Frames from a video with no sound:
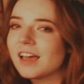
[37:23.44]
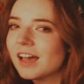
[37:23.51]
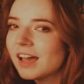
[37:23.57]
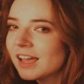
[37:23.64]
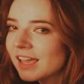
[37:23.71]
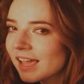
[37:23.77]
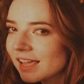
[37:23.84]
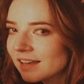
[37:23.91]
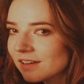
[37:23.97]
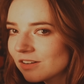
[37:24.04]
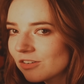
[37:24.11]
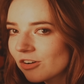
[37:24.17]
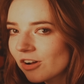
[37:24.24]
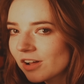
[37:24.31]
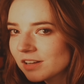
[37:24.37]
A
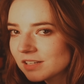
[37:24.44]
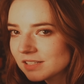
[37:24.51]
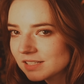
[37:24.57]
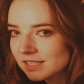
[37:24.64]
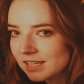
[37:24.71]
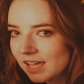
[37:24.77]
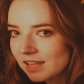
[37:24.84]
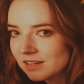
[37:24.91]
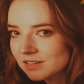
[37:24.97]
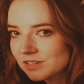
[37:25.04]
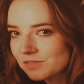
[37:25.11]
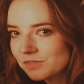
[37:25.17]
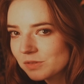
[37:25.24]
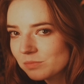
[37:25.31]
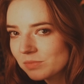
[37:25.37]
hand-drawn sketch
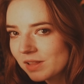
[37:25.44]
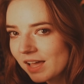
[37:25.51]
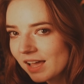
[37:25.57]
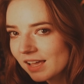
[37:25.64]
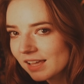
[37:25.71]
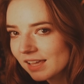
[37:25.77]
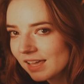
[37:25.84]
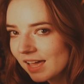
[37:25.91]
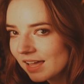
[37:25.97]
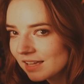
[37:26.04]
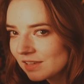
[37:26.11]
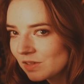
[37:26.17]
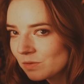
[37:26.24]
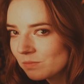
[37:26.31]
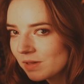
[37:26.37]
of the black cat
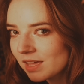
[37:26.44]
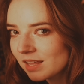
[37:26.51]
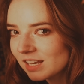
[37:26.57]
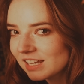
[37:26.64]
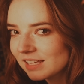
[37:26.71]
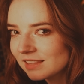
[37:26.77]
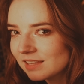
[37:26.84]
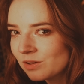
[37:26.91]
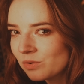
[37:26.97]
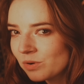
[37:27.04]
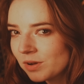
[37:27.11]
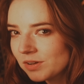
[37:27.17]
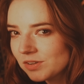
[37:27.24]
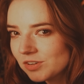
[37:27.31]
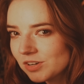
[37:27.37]
you met at the
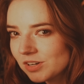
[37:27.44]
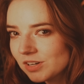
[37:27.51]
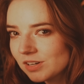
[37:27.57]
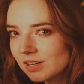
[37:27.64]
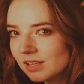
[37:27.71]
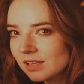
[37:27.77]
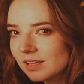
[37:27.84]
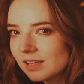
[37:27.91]
orchard,